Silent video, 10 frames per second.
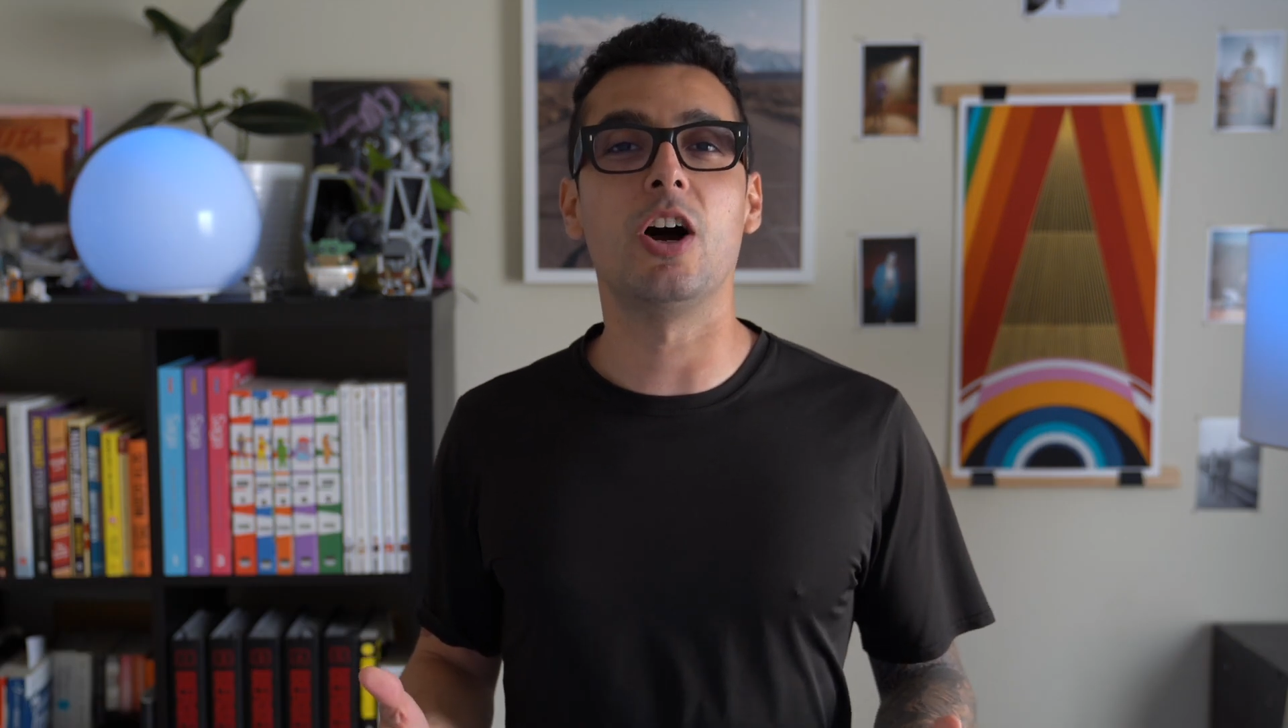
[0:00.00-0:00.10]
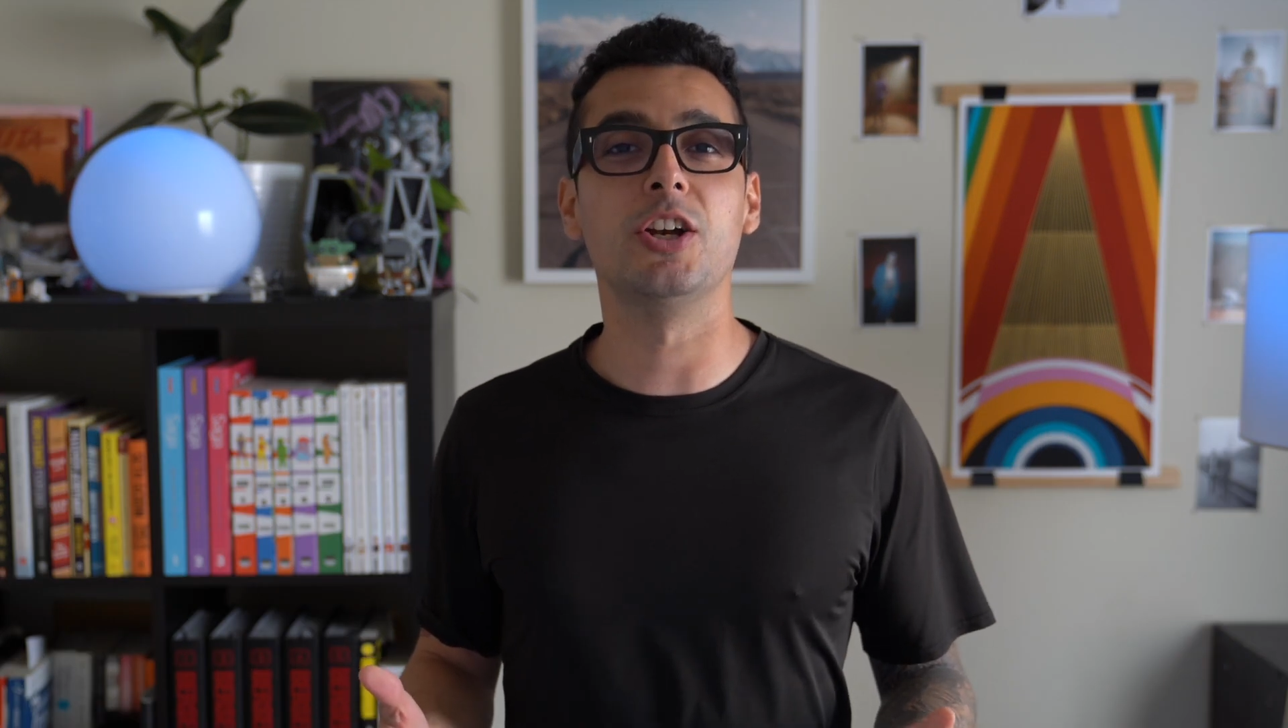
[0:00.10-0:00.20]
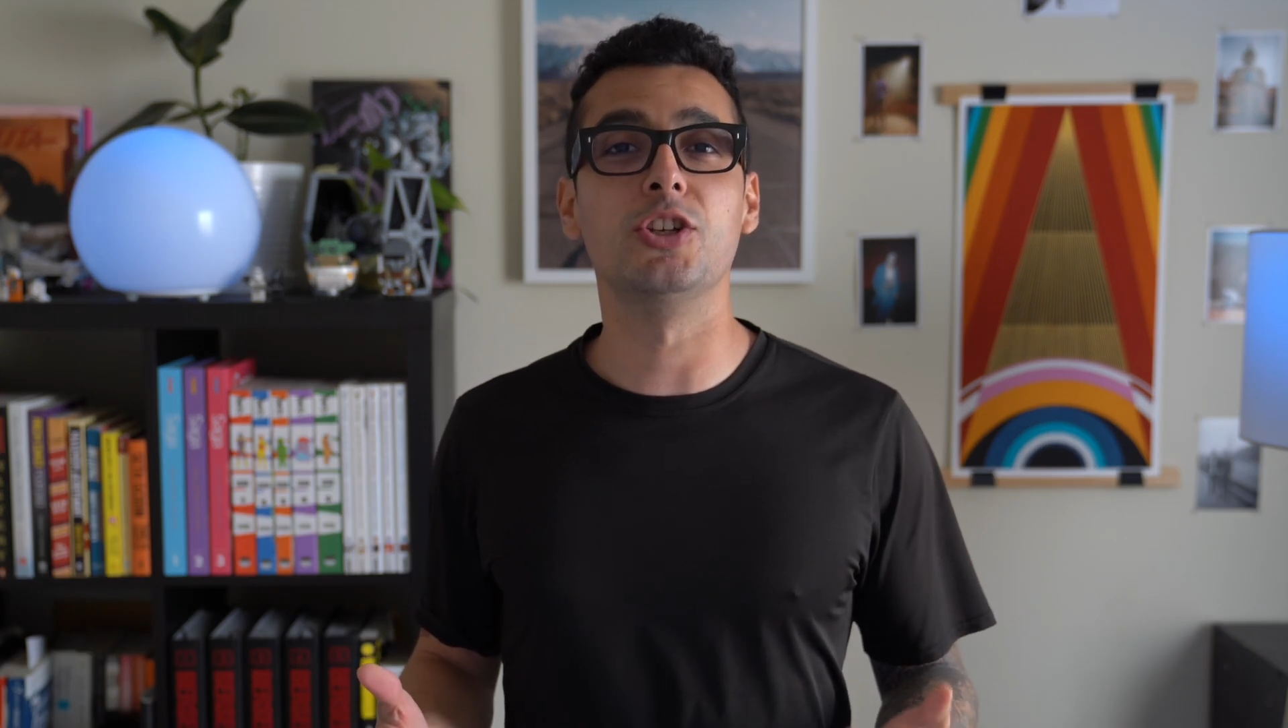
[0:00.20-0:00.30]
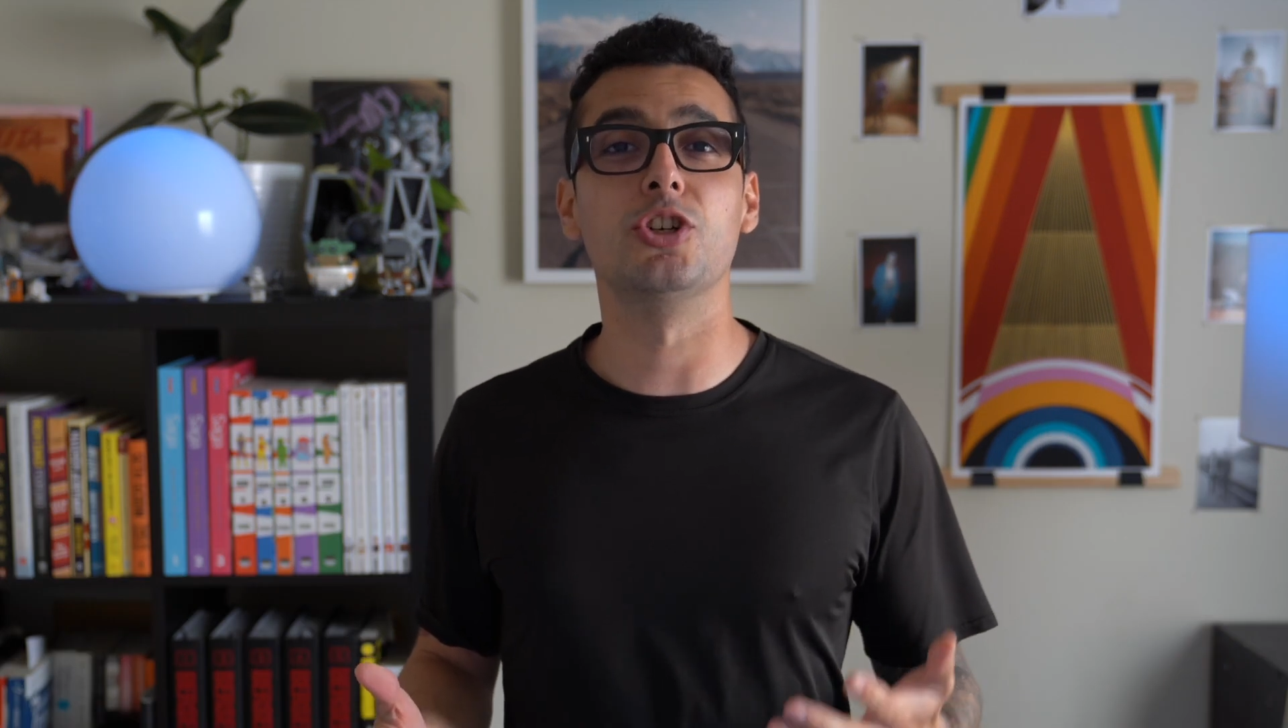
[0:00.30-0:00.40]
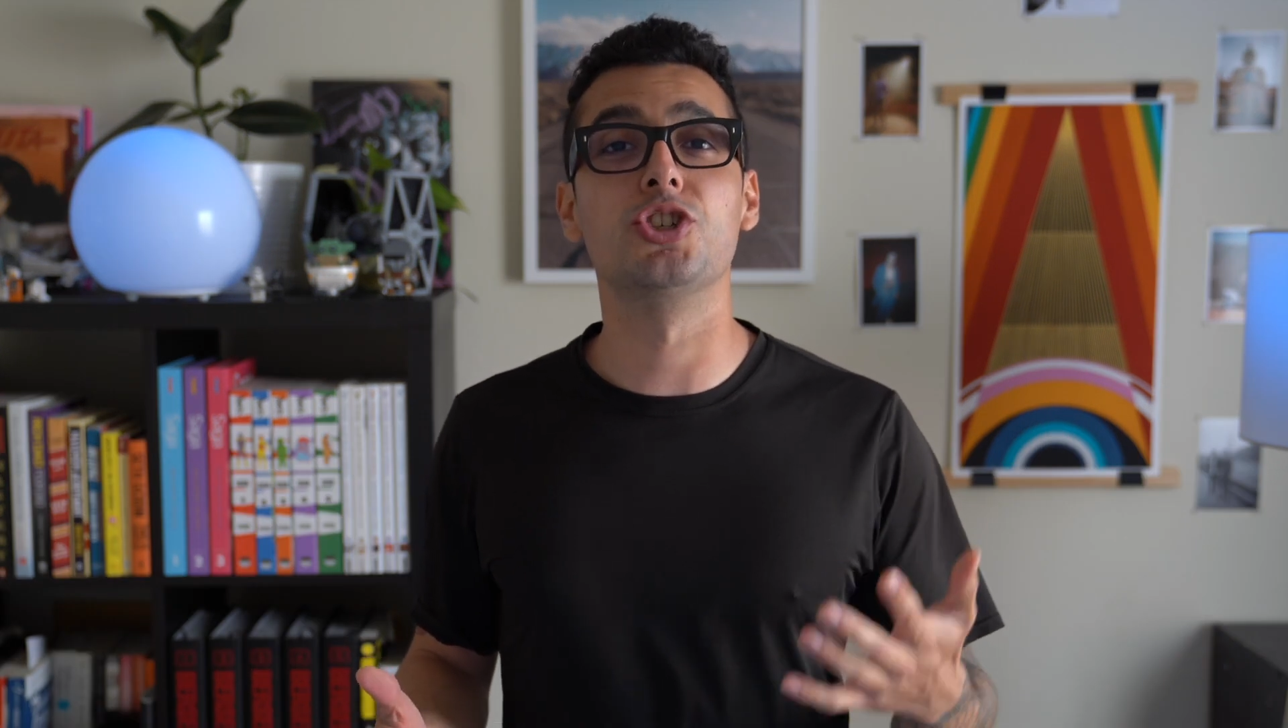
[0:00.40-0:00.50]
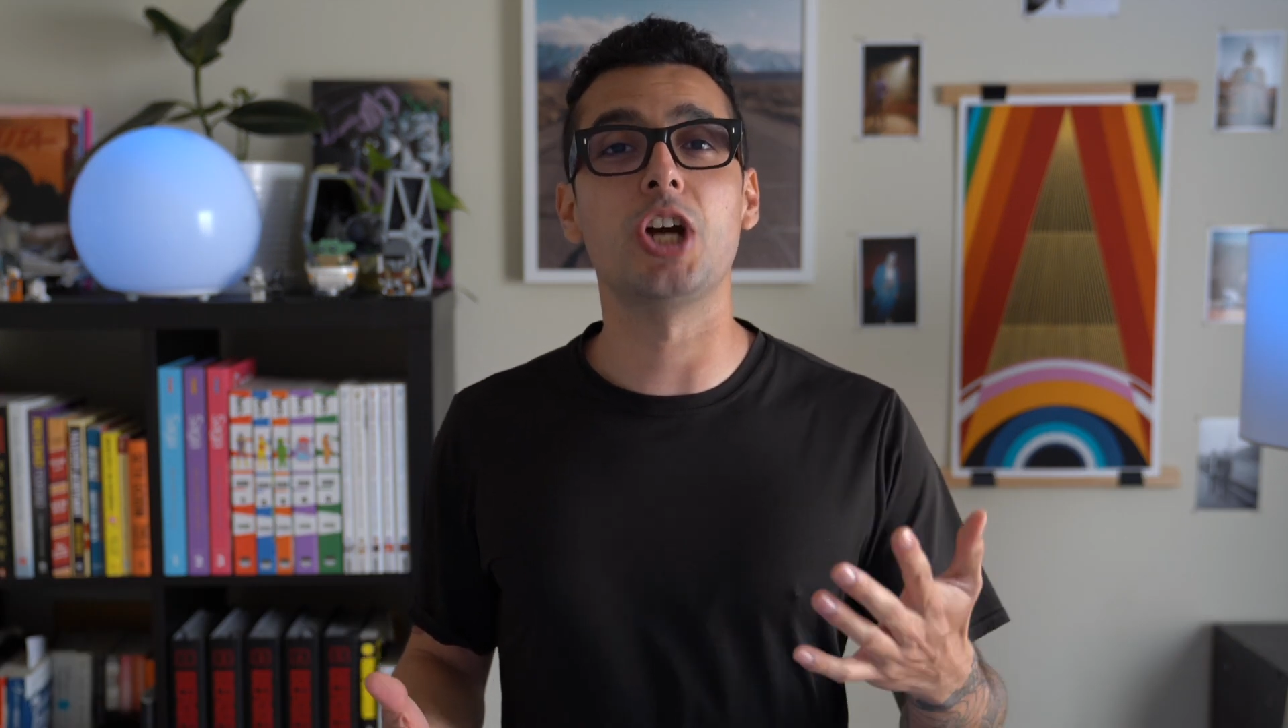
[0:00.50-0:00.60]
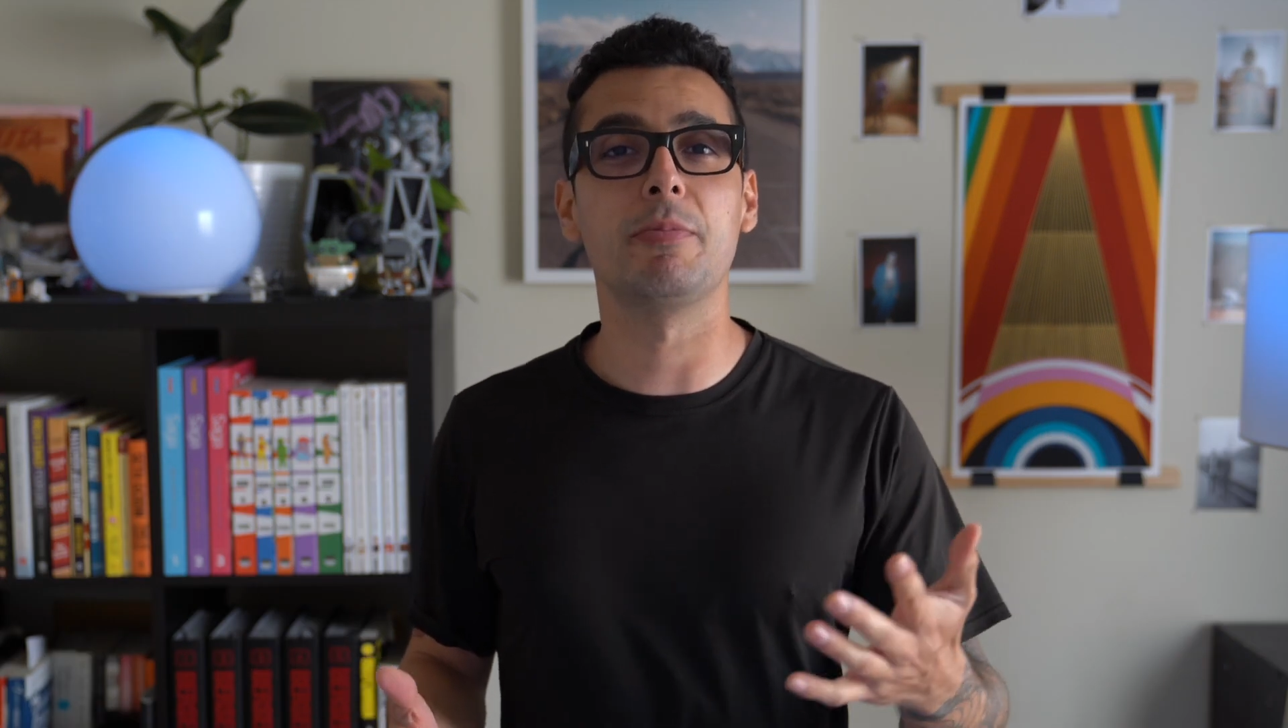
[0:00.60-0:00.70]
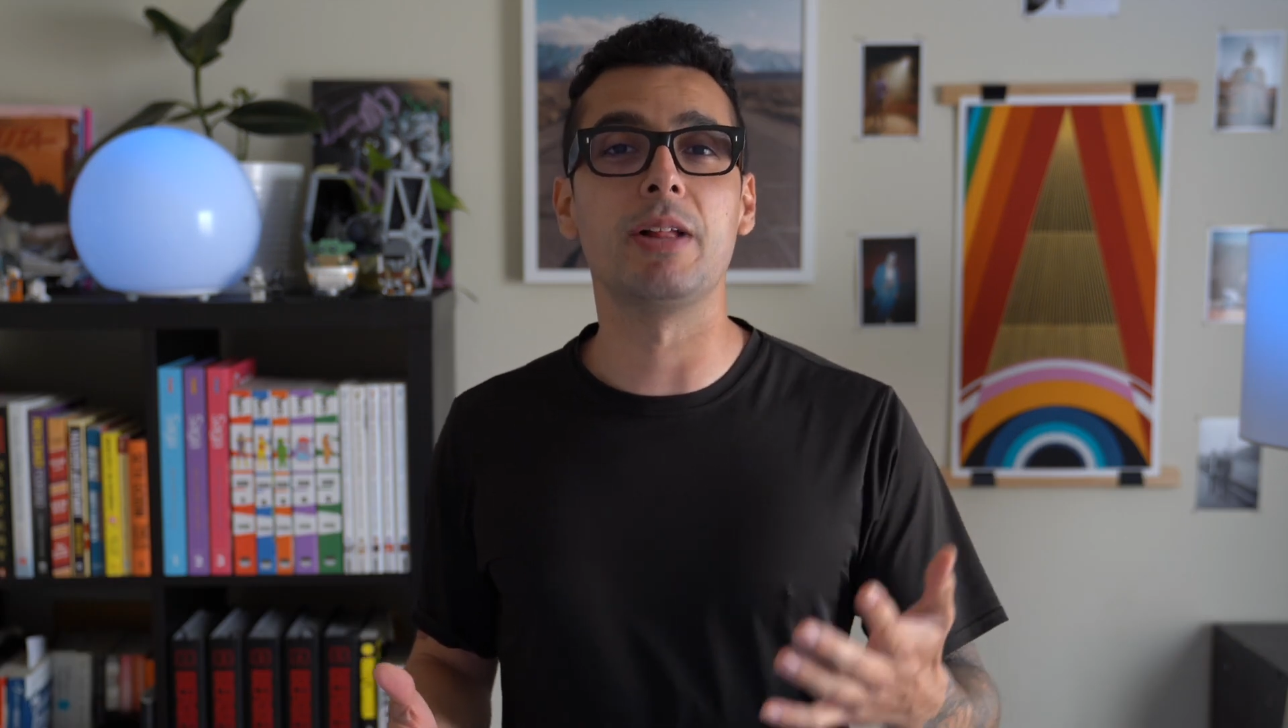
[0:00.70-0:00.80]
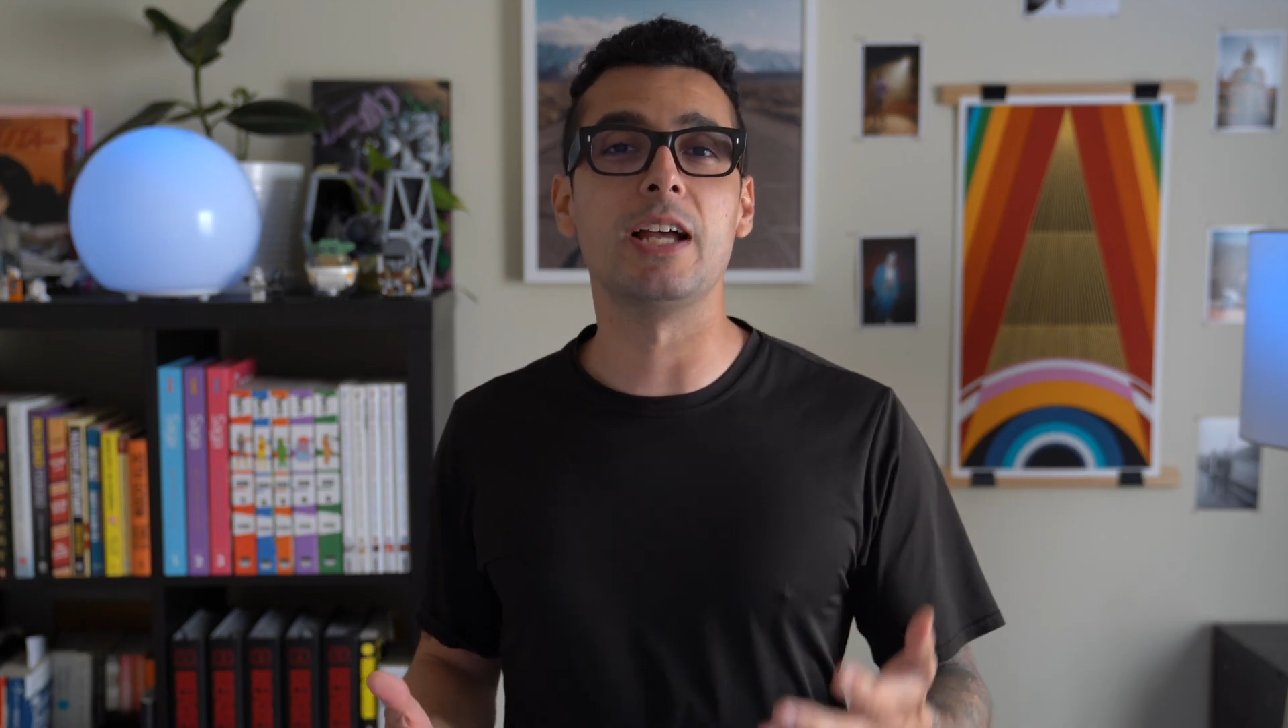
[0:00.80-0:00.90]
on your job